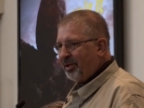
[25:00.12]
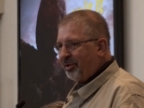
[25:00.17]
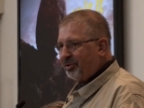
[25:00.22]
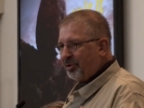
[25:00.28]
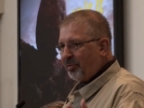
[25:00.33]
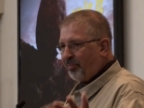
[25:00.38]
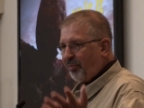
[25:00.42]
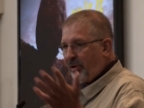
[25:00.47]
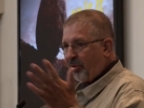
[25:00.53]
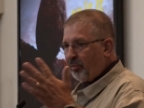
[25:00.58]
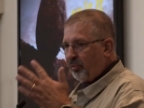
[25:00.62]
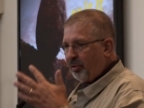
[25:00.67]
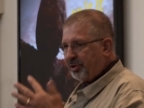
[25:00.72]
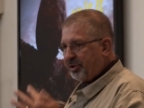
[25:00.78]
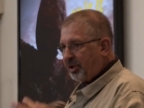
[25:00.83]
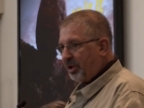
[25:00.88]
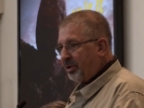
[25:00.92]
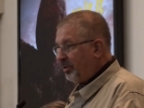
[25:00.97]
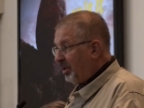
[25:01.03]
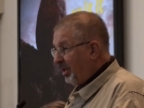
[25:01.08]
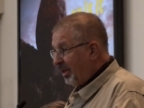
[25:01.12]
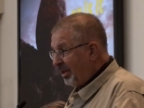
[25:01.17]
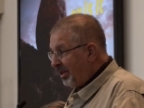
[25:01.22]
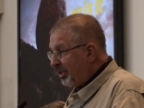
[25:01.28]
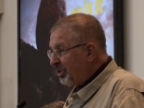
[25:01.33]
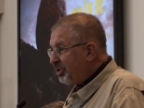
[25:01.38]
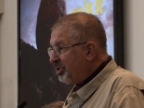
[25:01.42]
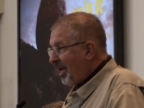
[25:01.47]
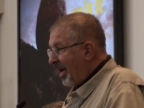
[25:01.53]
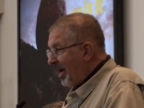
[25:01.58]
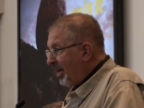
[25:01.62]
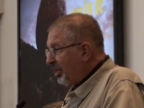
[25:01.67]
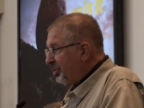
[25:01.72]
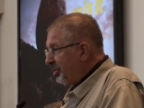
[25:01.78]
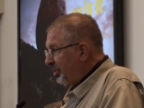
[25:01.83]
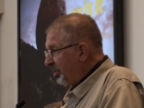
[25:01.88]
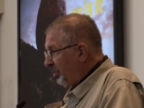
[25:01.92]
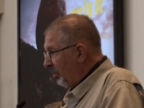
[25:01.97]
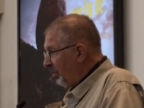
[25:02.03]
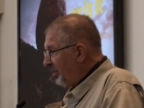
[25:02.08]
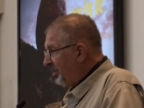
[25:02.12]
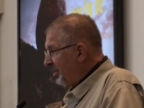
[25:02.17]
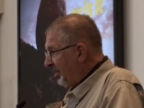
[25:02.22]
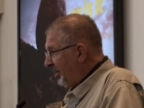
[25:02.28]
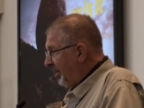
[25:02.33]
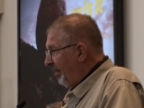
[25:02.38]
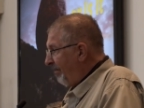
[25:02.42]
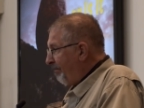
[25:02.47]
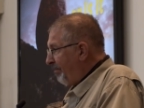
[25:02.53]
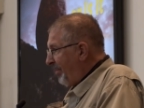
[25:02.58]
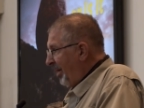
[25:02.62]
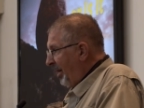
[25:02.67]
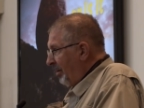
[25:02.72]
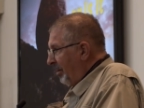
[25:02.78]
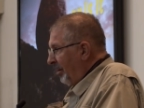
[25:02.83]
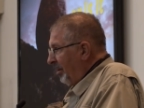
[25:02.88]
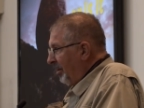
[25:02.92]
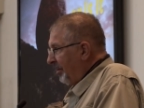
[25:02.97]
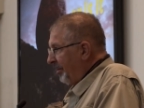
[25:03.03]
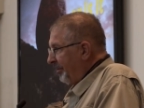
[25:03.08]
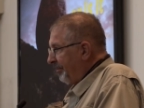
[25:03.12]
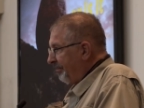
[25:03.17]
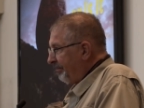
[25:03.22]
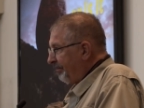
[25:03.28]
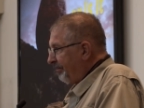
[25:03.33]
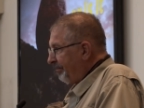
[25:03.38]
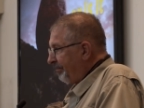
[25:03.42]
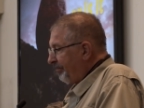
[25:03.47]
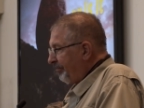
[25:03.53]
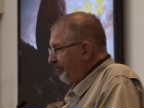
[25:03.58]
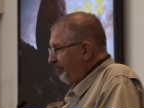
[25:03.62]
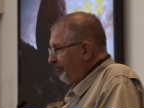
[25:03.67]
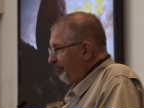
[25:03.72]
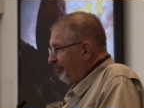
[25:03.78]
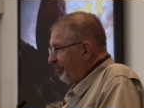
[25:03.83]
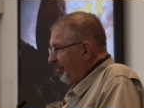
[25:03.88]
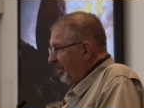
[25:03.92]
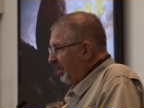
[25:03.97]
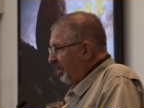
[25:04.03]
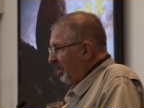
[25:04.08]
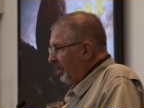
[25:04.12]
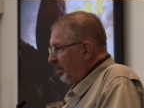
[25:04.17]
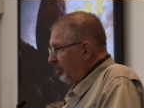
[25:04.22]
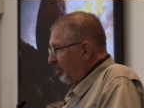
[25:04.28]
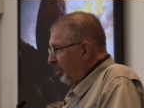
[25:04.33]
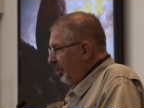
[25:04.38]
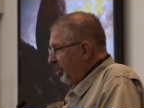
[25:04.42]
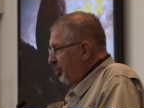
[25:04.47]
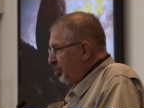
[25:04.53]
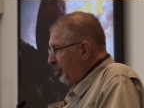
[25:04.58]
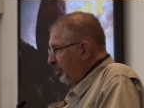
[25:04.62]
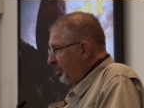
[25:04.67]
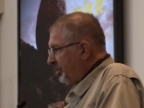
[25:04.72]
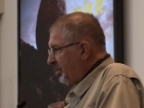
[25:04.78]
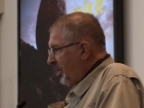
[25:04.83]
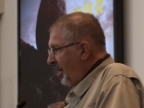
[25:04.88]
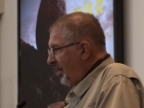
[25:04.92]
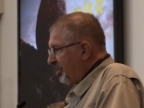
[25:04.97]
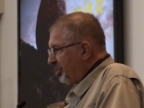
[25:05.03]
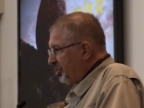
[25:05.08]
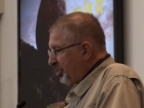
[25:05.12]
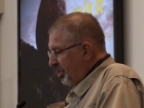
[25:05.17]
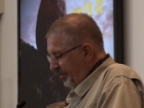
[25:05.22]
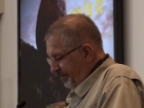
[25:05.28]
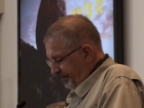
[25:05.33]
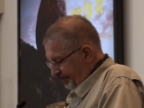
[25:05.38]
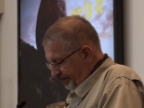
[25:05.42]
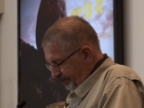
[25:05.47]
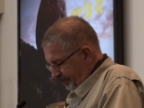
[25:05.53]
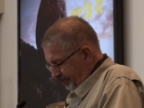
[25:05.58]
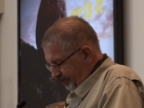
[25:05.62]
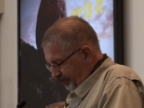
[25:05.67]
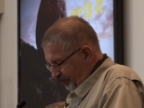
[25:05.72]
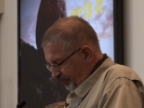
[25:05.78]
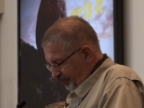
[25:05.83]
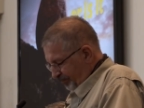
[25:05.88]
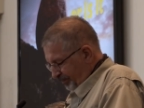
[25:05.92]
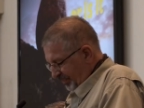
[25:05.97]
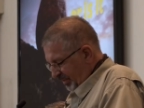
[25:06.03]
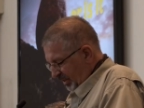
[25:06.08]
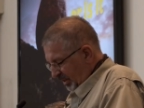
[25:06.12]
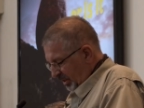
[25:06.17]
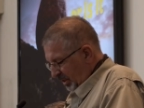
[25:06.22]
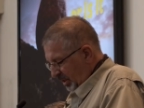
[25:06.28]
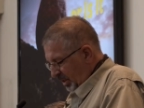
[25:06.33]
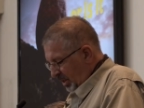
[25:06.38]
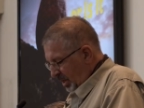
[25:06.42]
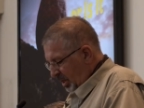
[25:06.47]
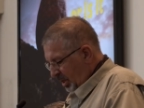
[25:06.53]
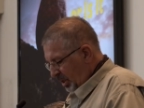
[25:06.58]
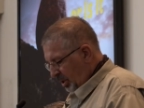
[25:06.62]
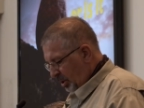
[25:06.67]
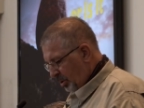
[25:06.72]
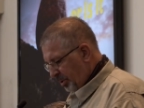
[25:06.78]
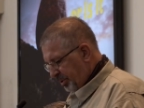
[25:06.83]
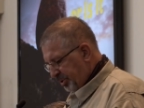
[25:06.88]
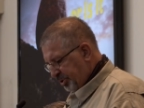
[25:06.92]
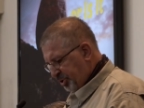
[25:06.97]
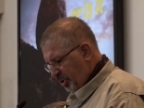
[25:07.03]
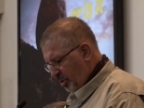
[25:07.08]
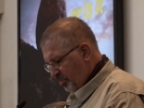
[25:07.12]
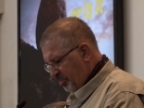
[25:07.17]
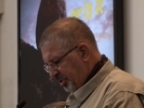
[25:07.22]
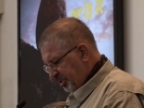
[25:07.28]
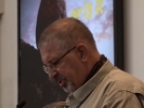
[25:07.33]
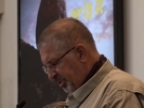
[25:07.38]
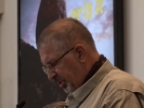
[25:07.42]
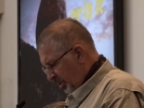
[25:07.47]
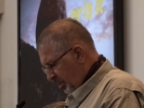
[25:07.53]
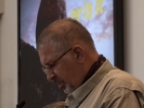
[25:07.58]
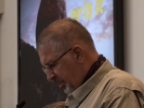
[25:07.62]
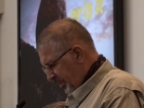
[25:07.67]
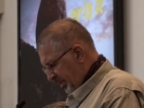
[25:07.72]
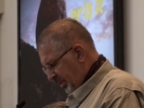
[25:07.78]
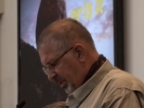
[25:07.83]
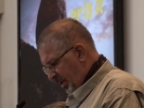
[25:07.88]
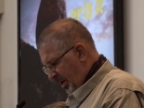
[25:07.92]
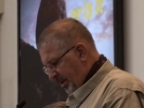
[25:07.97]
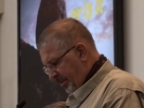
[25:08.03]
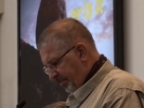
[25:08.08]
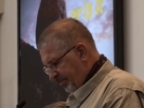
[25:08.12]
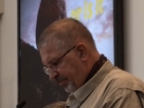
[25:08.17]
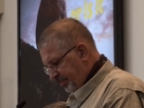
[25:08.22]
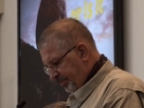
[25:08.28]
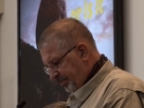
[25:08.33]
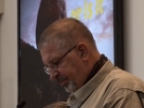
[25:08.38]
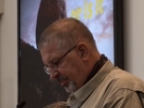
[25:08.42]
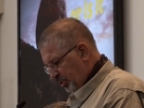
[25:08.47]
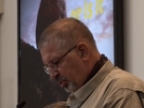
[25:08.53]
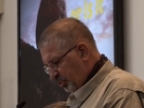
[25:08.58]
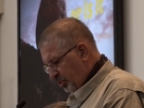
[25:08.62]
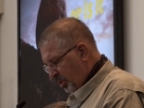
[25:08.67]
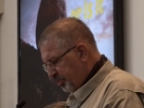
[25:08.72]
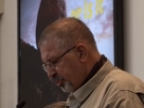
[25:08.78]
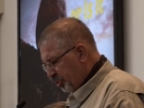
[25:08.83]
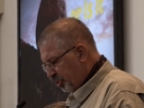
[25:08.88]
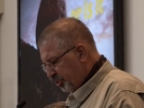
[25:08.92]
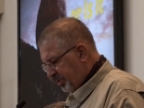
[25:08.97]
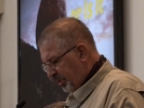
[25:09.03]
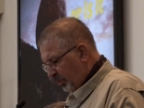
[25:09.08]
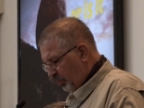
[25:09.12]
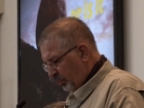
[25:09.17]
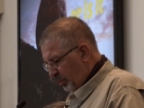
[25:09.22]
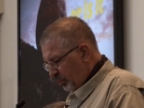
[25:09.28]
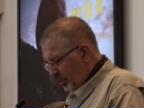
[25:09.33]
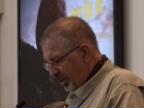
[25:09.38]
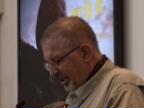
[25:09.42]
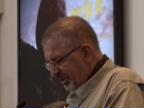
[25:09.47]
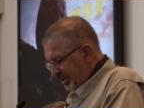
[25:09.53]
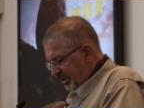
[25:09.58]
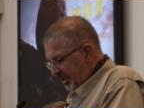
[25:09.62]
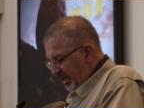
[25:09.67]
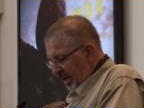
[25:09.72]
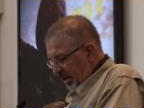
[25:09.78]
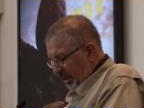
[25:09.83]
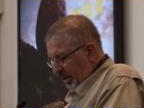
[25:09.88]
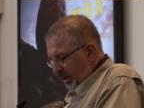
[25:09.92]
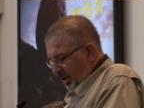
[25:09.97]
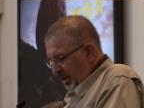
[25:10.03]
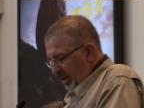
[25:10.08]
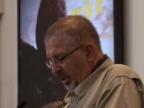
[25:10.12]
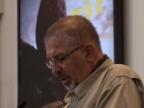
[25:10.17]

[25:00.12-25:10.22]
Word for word: there's a point where it's going to, it is actually going to get better. It really truly does. You know, the sermons are the um, scriptures that we read today,